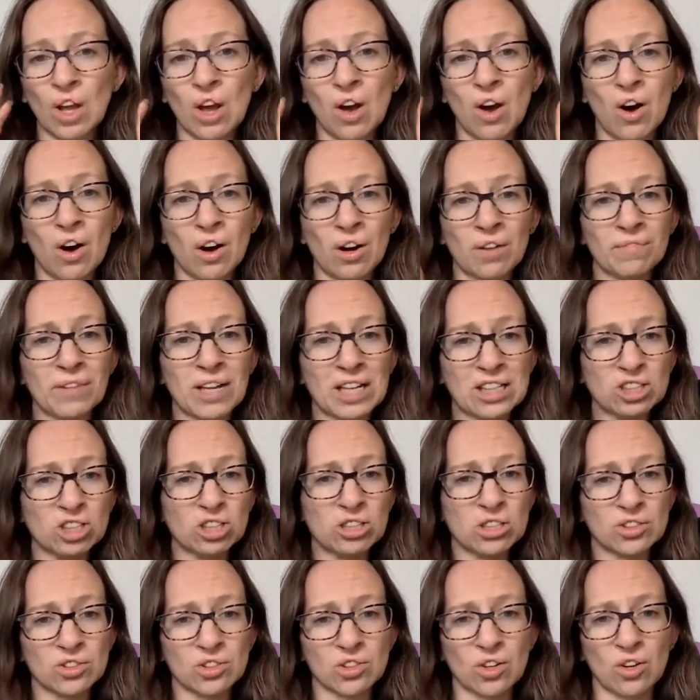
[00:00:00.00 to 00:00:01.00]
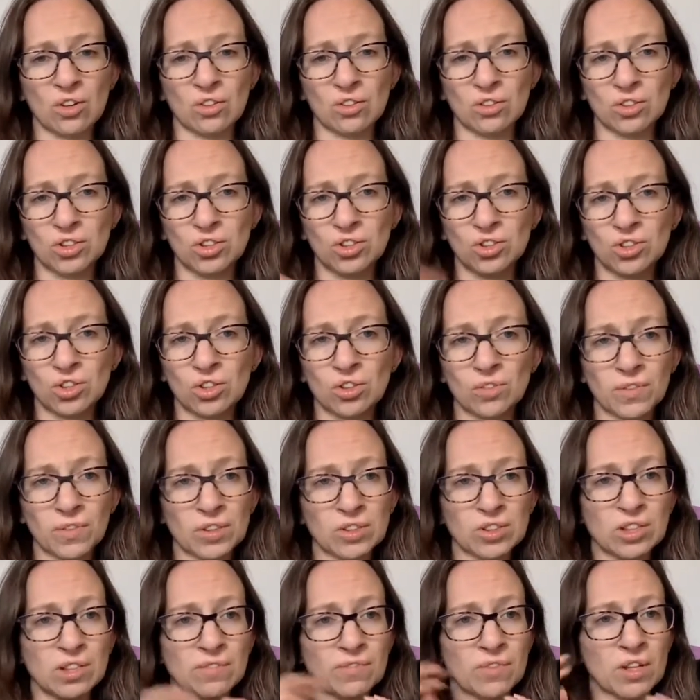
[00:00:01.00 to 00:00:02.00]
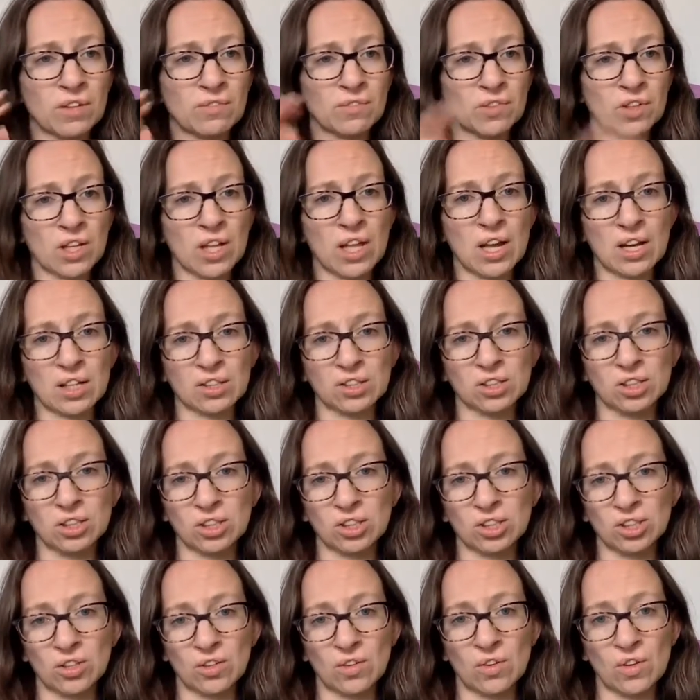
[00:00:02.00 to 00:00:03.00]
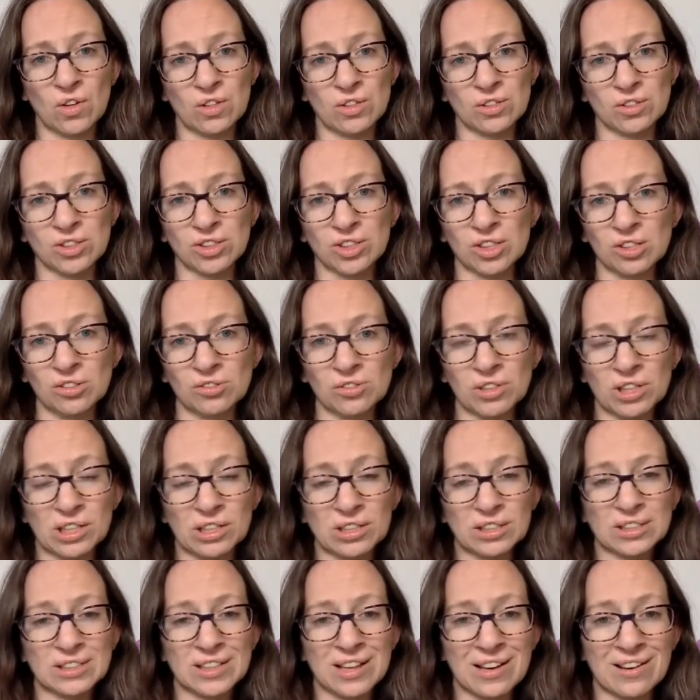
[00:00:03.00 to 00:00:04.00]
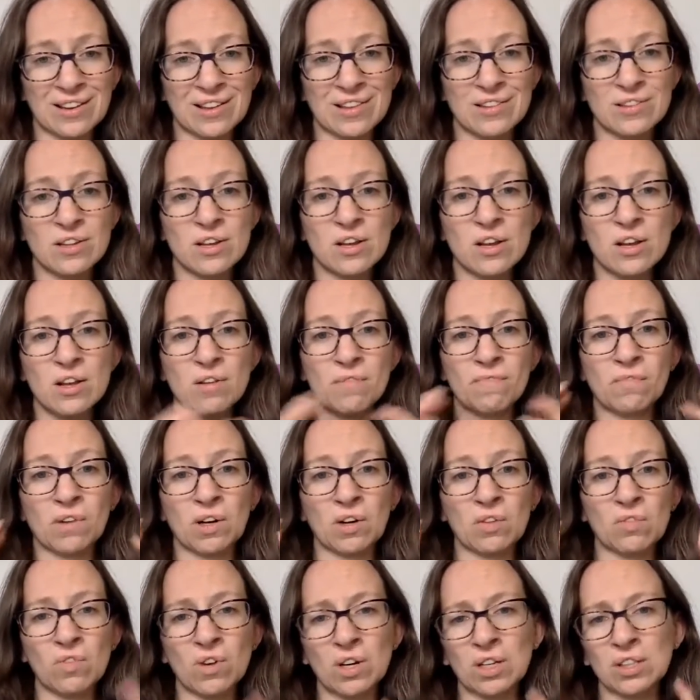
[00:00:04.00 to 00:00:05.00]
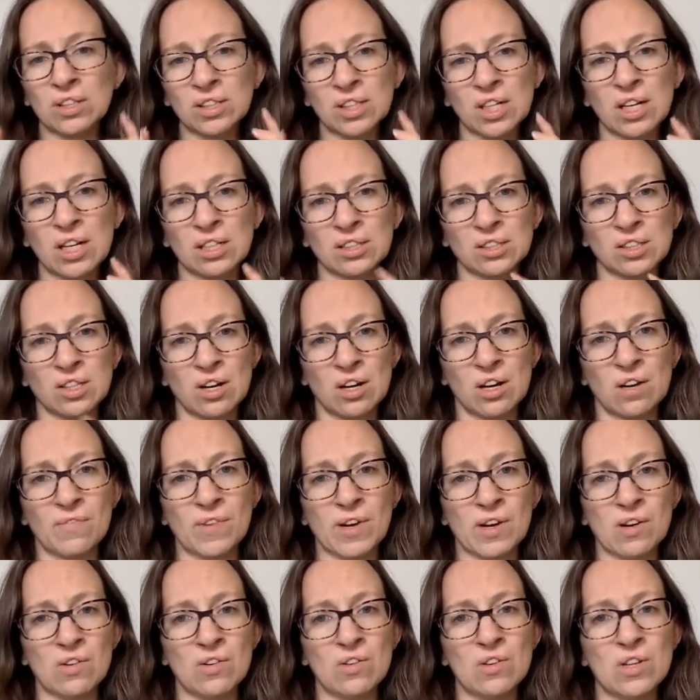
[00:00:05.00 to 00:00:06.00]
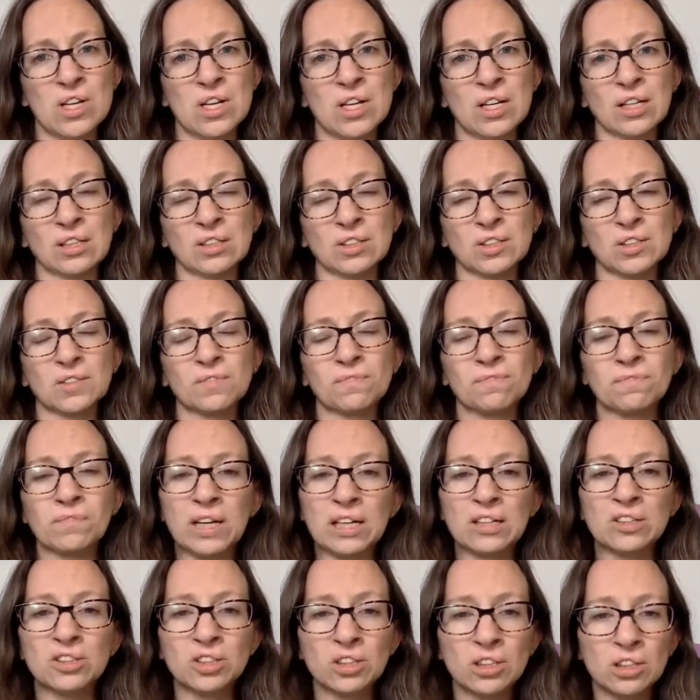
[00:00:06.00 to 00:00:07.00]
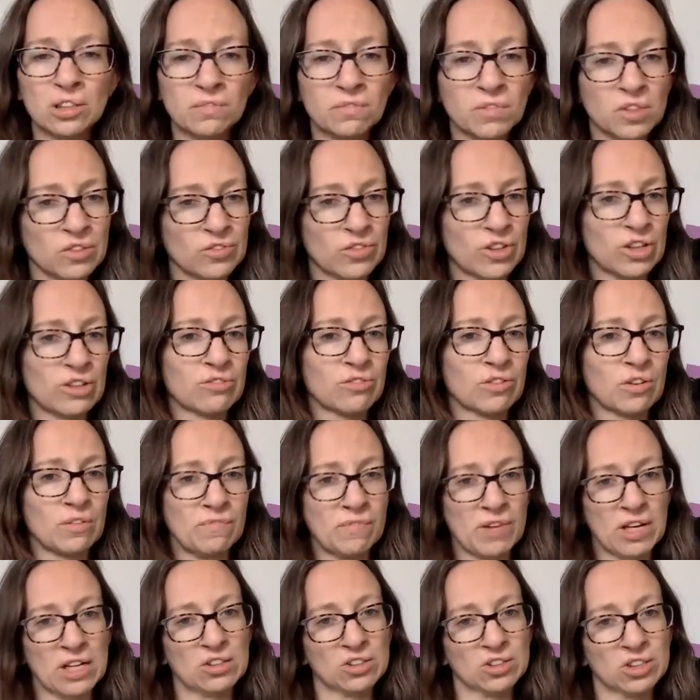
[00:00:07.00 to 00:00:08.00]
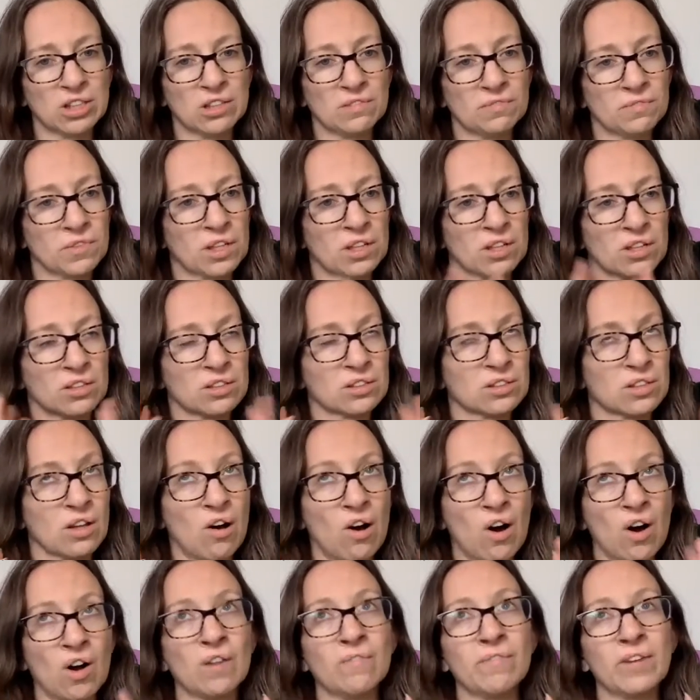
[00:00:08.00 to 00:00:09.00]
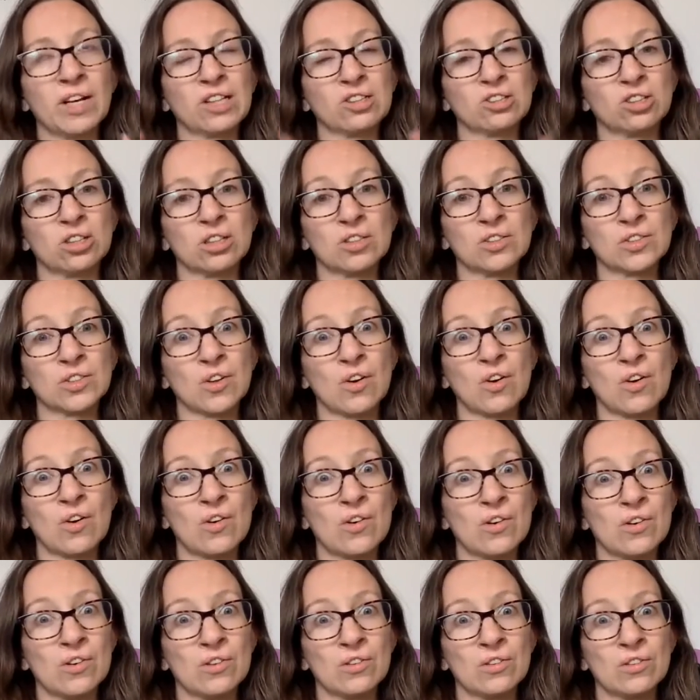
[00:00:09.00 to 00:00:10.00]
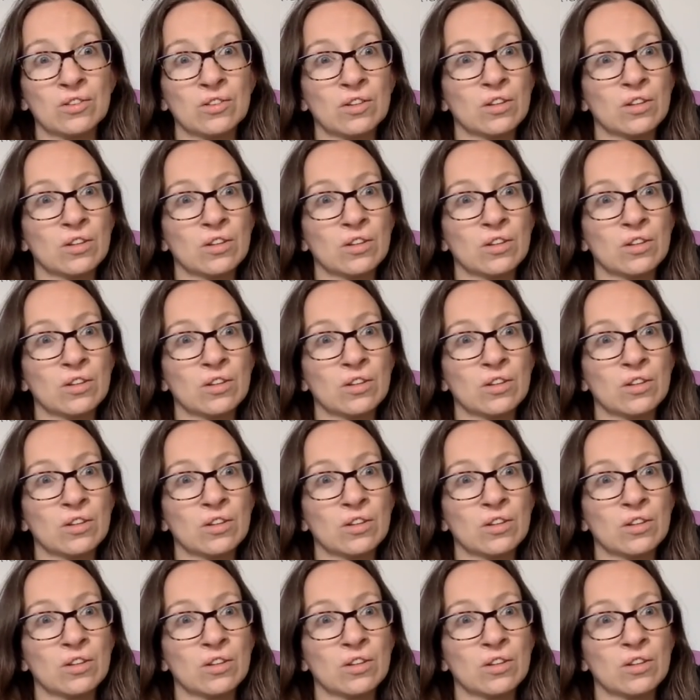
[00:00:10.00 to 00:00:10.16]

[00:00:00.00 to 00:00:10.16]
Automations are super simple. I'm going to actually show all those to you in a second, but I wanted to kind of talk about especially moving from MailChimp, because automations are